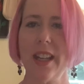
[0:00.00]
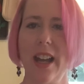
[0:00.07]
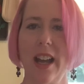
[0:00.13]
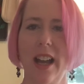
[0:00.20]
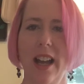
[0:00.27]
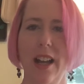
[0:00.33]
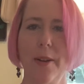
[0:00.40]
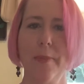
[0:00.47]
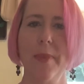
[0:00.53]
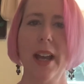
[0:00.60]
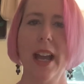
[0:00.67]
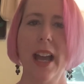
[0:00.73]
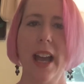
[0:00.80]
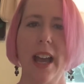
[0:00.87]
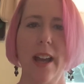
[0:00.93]

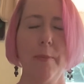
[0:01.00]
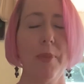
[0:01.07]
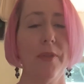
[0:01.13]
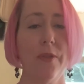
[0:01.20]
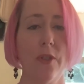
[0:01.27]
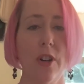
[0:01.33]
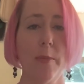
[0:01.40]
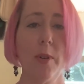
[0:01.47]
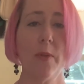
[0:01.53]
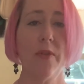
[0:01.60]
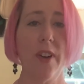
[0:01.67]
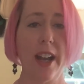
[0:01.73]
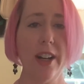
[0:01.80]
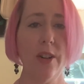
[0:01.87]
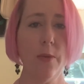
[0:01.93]
and perform a
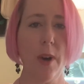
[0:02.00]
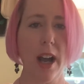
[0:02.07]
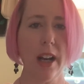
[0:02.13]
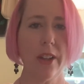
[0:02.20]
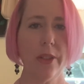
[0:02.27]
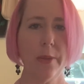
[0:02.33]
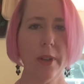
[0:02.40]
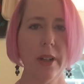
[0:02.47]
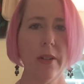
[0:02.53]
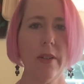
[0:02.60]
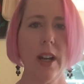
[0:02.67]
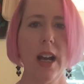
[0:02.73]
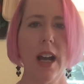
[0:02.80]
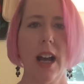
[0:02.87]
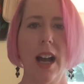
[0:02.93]
final walkthrough.
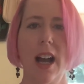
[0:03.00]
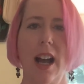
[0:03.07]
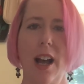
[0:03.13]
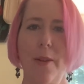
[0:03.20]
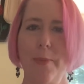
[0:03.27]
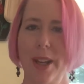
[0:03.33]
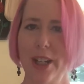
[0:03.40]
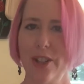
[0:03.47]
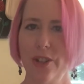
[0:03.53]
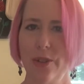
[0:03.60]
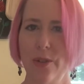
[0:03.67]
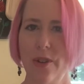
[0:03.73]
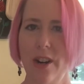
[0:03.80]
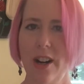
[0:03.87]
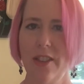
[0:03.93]
Make
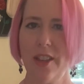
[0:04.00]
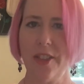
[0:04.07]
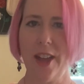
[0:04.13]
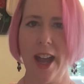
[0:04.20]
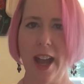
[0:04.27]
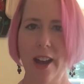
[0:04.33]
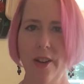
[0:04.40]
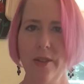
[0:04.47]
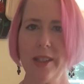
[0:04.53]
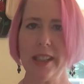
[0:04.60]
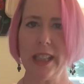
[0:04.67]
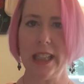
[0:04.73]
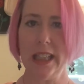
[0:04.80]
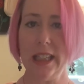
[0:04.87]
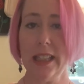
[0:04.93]
sure that the house
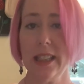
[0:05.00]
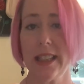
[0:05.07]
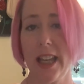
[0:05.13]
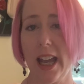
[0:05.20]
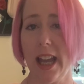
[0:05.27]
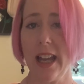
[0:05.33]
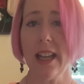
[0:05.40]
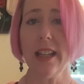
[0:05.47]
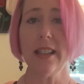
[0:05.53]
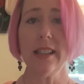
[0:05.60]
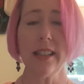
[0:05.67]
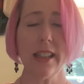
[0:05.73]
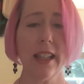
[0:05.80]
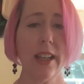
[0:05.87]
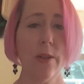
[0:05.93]
is
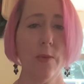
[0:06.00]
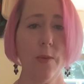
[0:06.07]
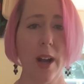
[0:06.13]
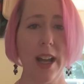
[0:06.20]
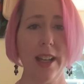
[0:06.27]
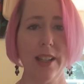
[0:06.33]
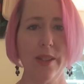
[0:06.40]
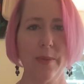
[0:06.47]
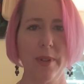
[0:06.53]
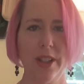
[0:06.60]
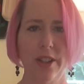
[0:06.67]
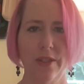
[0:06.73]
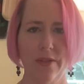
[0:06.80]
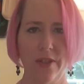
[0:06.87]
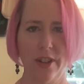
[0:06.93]
as it was when
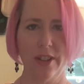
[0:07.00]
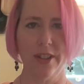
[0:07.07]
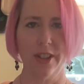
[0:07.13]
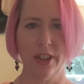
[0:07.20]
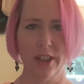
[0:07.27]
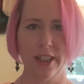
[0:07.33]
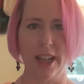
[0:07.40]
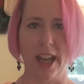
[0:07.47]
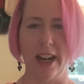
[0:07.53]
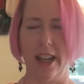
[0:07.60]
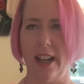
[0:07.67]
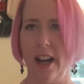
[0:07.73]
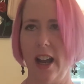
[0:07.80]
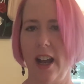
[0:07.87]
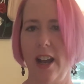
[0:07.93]
you first looked at
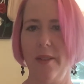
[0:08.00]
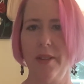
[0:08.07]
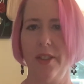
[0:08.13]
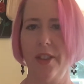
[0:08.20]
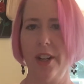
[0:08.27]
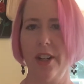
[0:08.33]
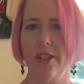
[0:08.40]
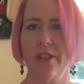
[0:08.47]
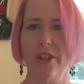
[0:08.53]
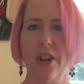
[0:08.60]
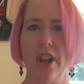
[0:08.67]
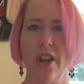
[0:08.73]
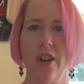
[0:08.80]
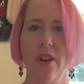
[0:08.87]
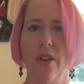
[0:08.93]
it, that there's
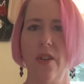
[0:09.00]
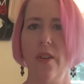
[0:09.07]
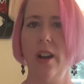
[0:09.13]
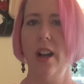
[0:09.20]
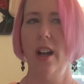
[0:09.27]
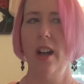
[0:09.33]
no